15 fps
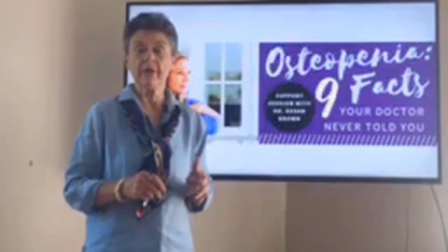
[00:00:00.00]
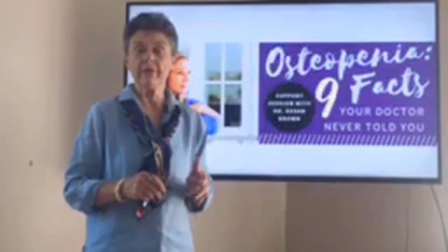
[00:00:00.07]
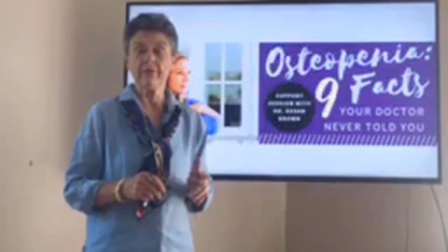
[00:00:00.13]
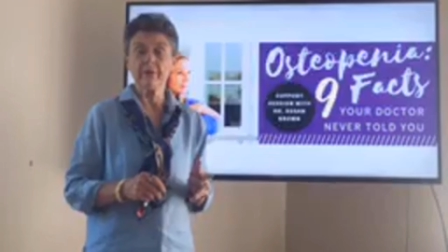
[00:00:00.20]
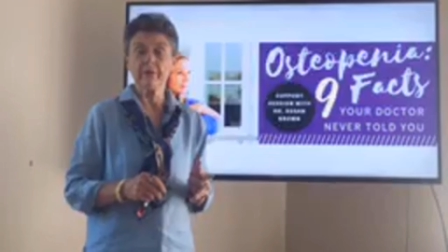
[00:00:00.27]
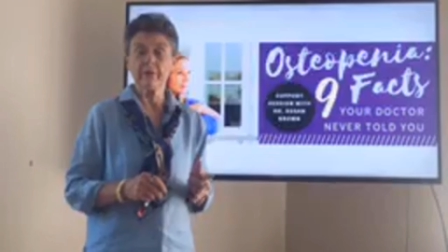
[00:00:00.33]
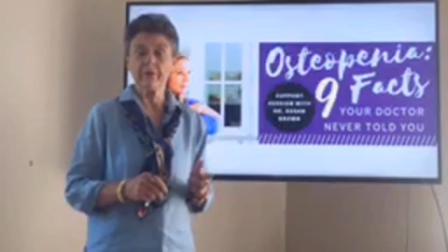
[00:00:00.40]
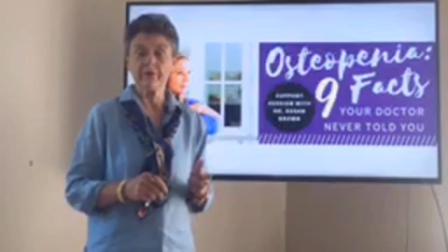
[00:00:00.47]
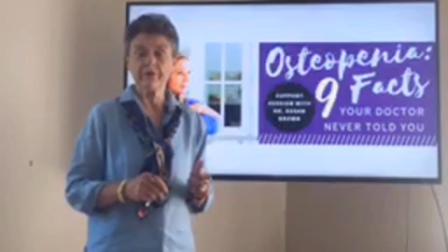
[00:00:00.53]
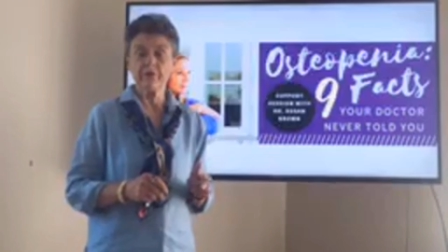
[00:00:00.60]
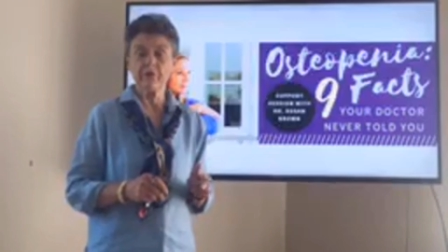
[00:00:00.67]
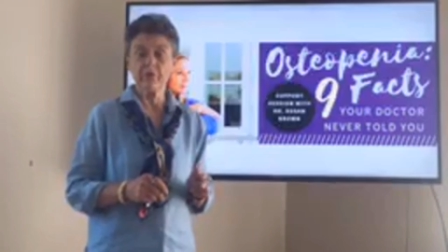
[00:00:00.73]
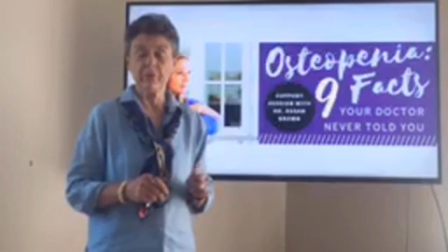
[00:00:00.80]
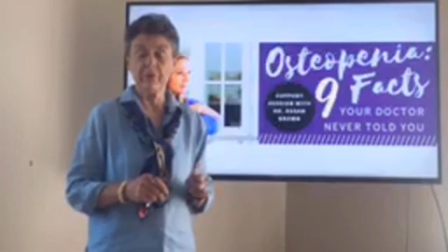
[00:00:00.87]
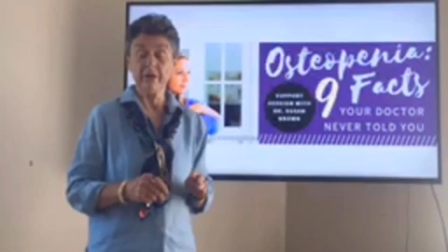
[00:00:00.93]
have about
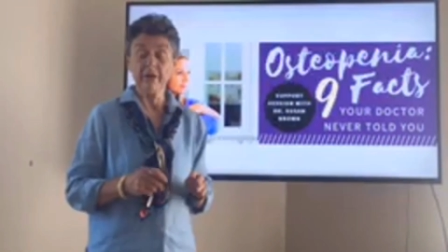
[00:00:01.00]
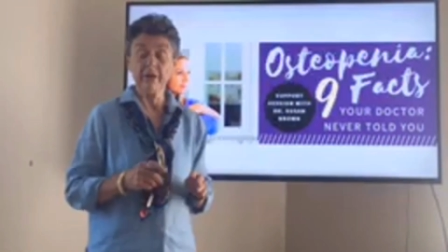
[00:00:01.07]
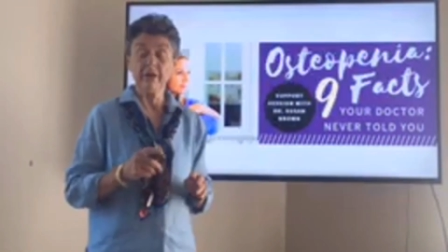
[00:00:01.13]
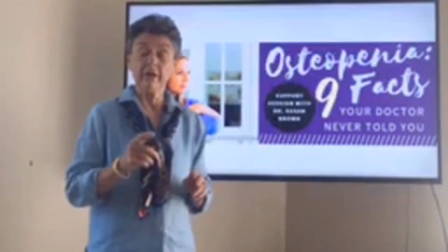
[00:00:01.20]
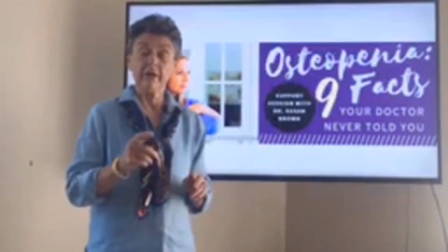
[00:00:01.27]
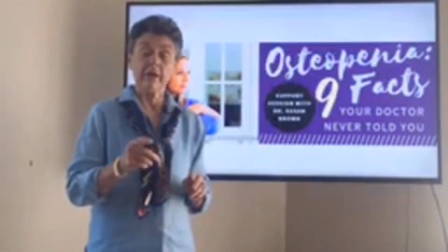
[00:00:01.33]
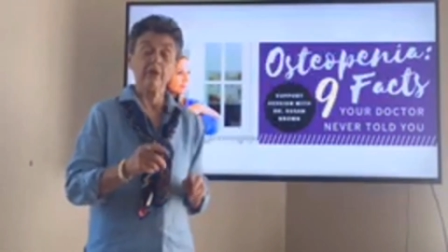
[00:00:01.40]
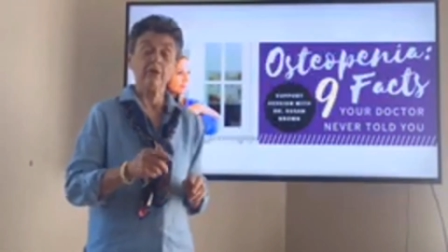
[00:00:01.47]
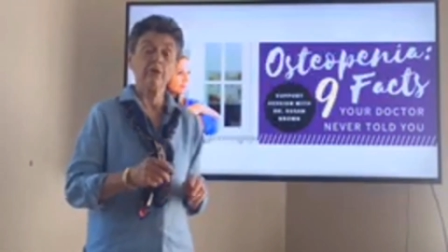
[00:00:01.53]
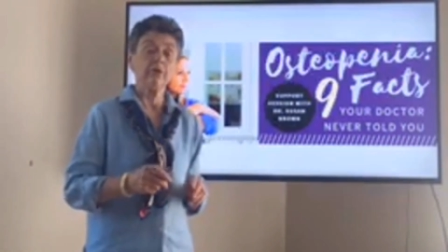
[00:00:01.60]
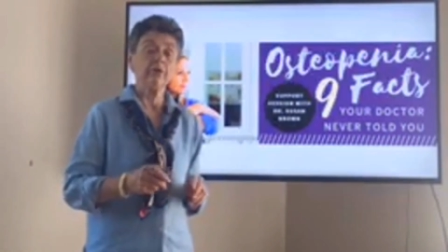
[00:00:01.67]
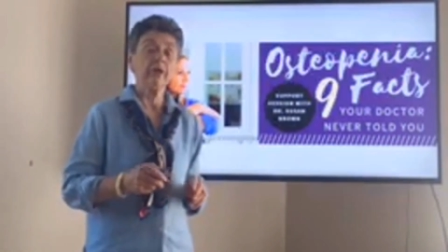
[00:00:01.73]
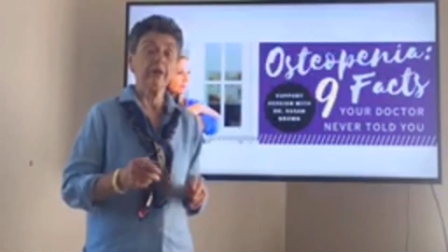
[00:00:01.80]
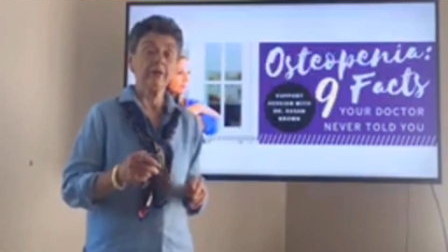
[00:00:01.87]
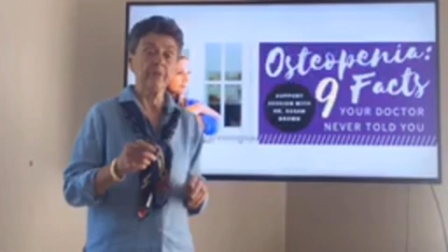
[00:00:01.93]
osteopenia and
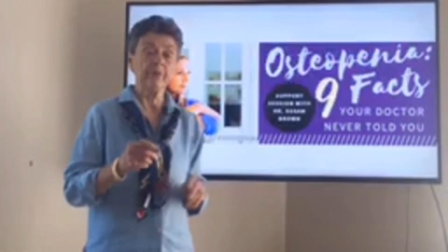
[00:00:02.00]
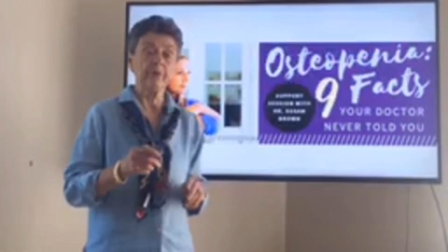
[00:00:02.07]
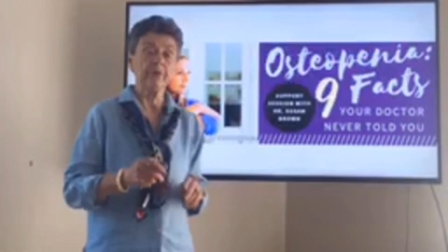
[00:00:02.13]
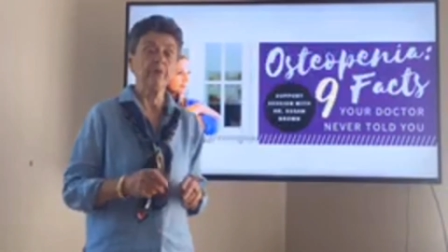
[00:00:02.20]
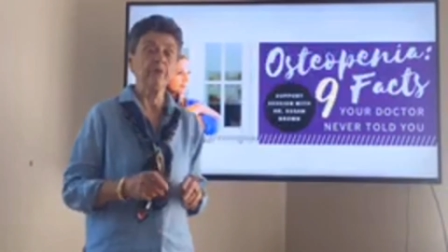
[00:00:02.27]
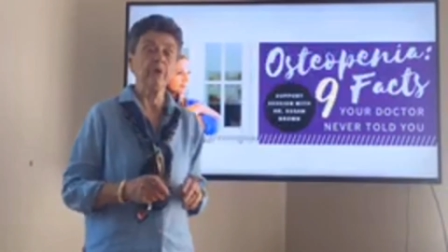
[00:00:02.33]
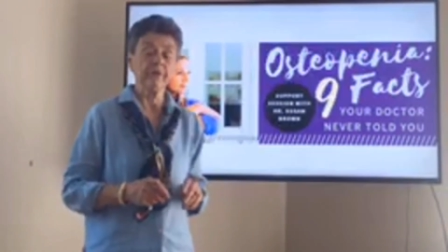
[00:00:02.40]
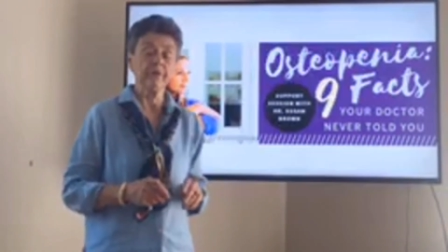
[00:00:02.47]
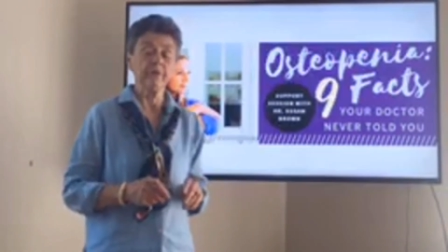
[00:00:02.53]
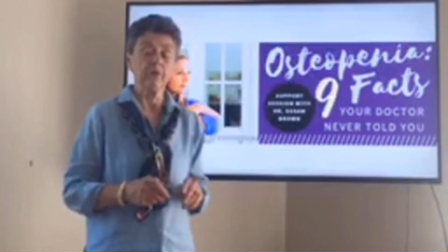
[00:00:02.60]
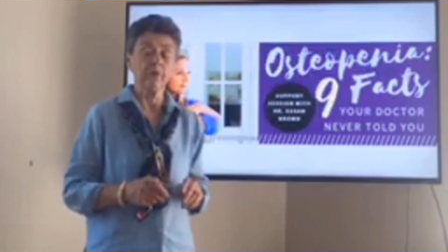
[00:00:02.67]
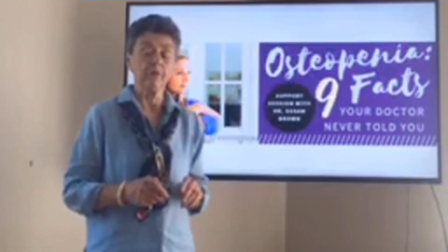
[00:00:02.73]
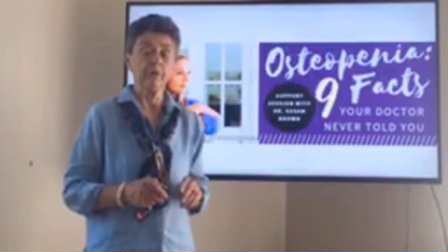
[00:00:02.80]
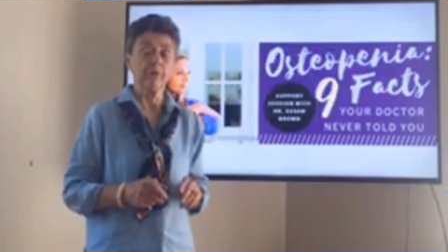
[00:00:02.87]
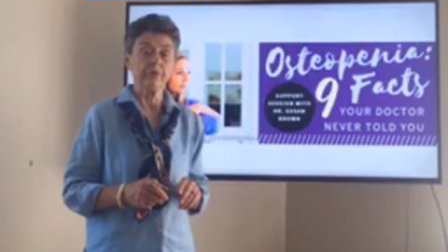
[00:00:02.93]
learn how to build
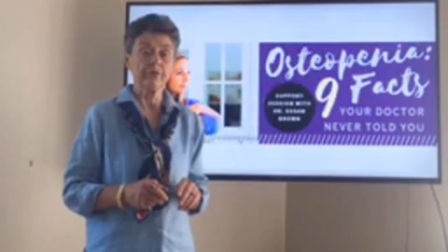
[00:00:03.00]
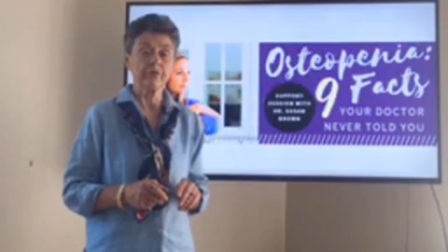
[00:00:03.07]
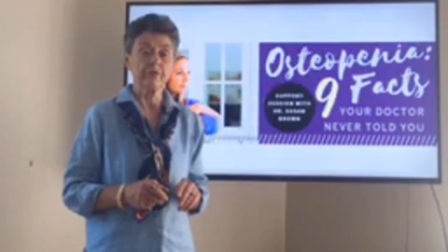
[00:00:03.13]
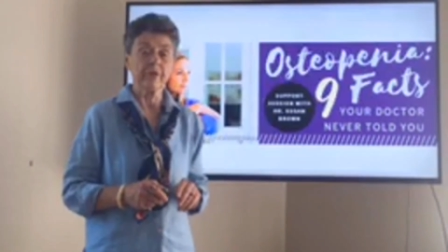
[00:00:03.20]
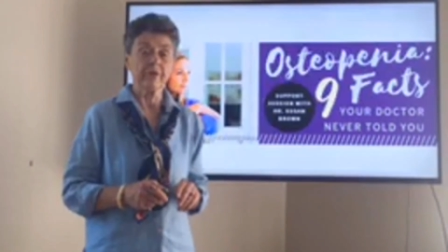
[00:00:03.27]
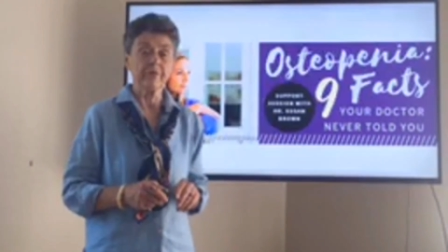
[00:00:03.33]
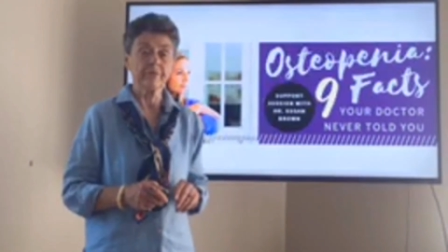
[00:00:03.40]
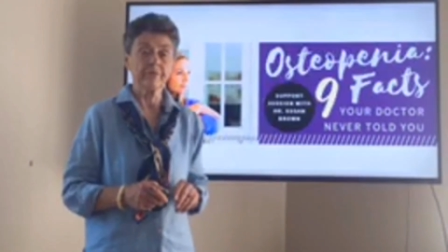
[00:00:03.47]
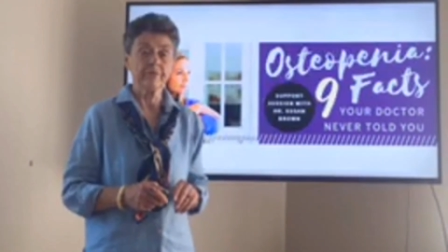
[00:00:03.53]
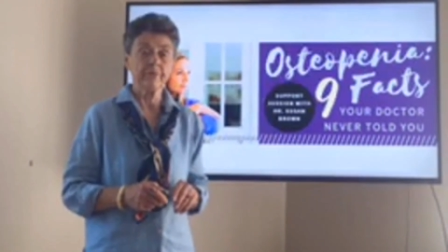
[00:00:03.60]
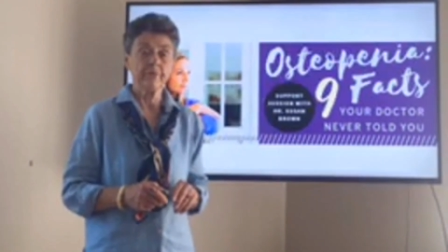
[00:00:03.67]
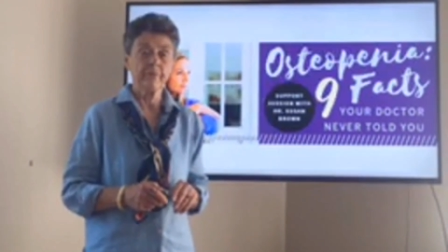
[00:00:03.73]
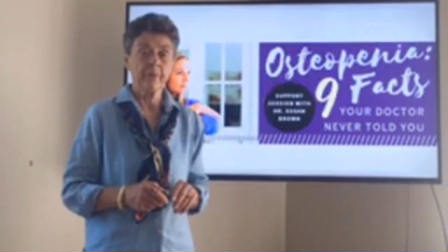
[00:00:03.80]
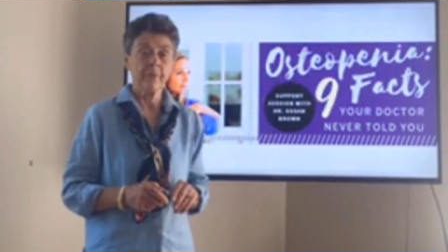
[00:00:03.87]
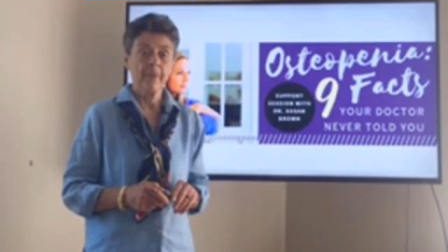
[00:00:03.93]
lifelong bone strength.
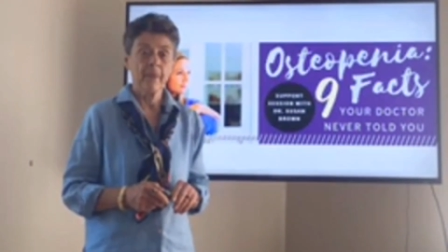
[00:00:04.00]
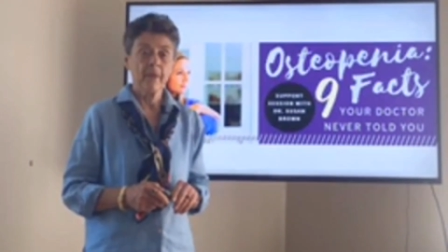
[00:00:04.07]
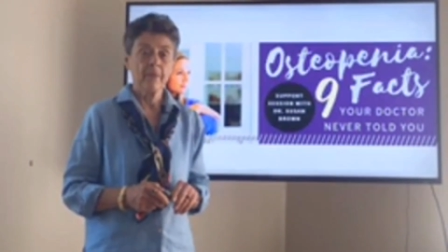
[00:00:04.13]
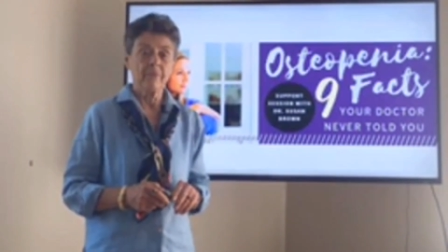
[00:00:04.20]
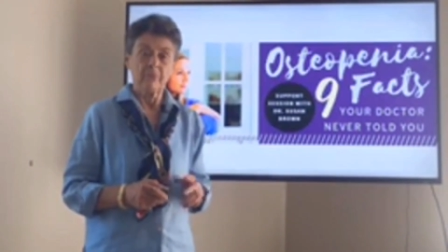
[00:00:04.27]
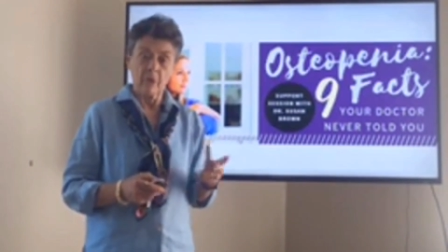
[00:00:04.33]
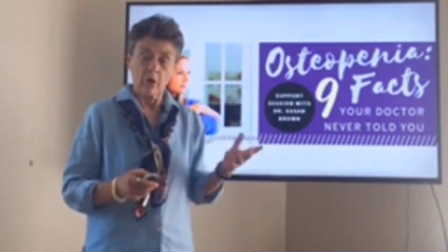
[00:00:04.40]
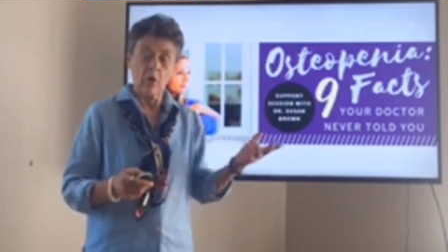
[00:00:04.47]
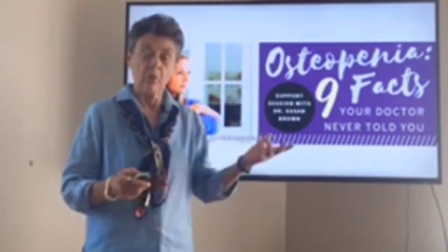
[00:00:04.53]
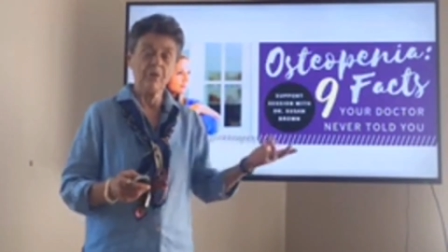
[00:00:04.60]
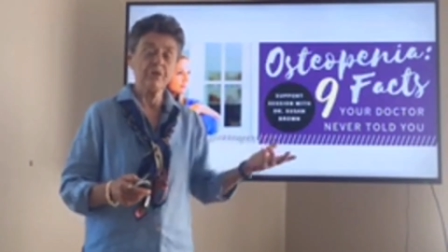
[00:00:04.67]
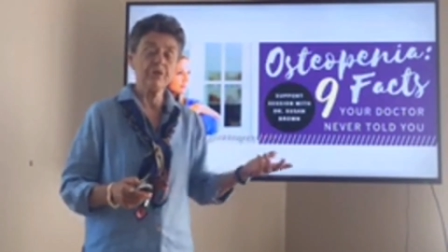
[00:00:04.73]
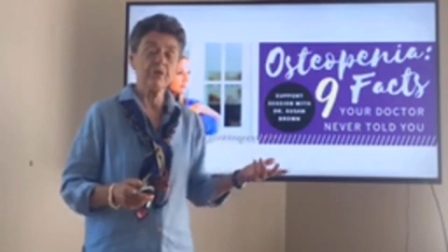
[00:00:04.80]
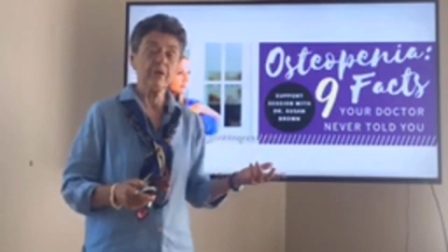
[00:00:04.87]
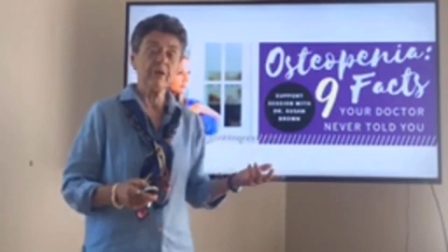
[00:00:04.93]
I hope
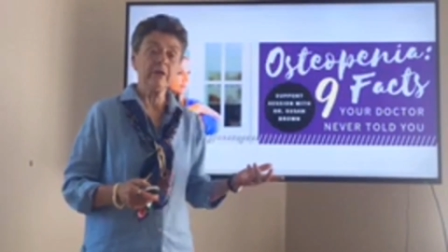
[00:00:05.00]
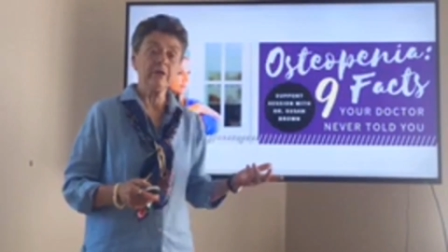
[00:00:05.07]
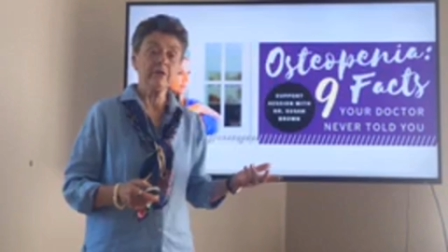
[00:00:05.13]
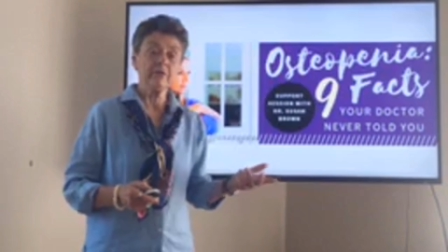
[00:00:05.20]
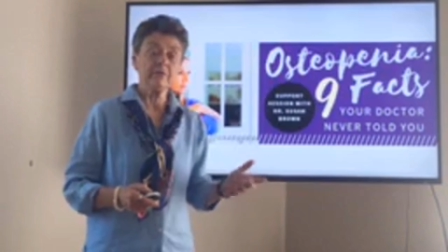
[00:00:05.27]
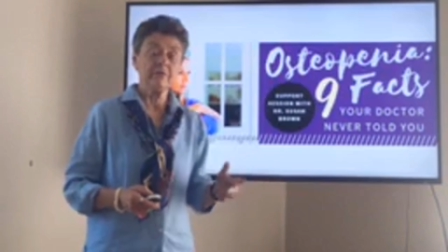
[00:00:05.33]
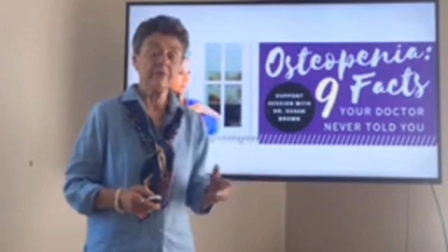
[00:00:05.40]
you join us.